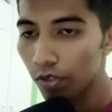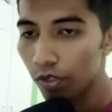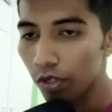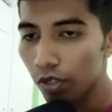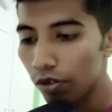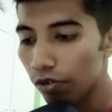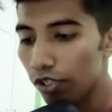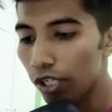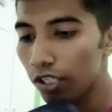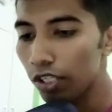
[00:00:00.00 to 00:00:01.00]
you have to
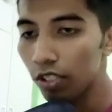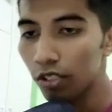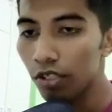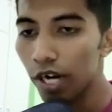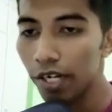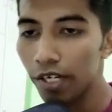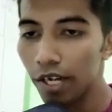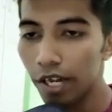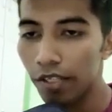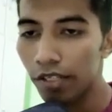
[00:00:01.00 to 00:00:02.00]
just write
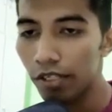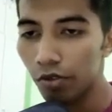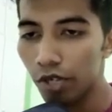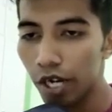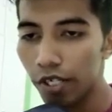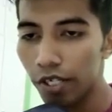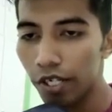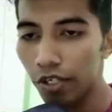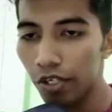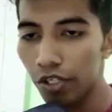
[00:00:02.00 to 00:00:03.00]
like this. You get the
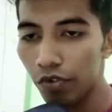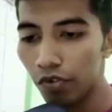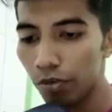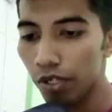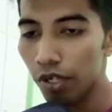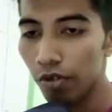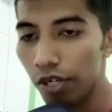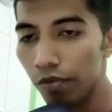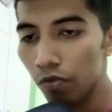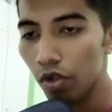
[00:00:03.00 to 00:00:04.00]
integer from here. Okay.
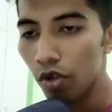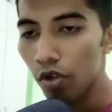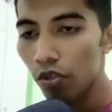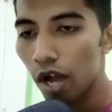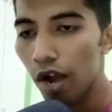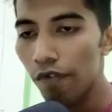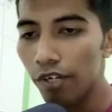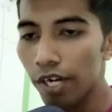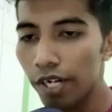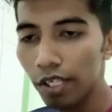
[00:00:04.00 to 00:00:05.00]
So after
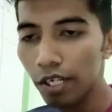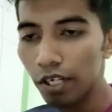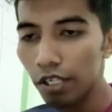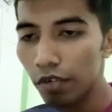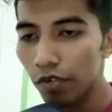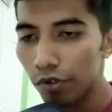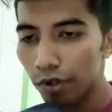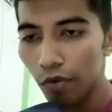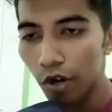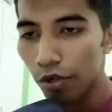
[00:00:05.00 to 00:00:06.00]
getting the integer from here,
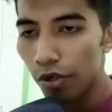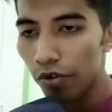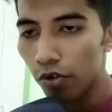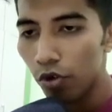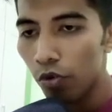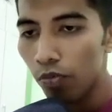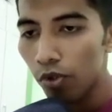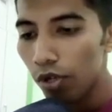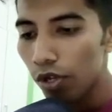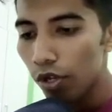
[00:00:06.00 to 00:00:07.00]
what you have to do,
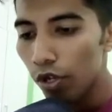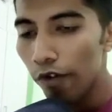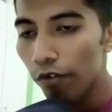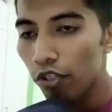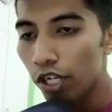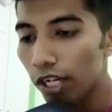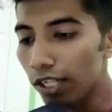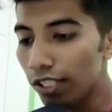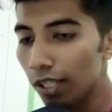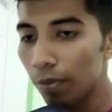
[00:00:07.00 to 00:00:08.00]
you have to
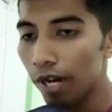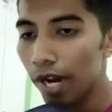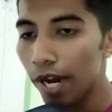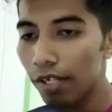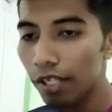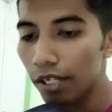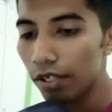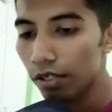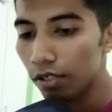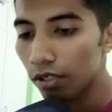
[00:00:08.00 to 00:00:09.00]
just subtract the
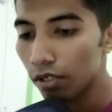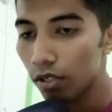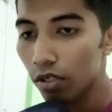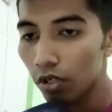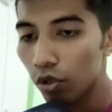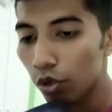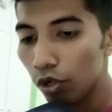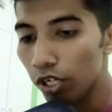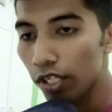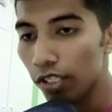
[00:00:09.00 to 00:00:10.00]

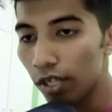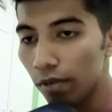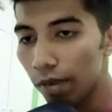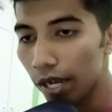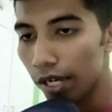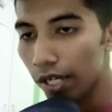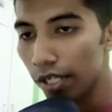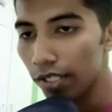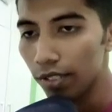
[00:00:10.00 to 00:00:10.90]
total sum minus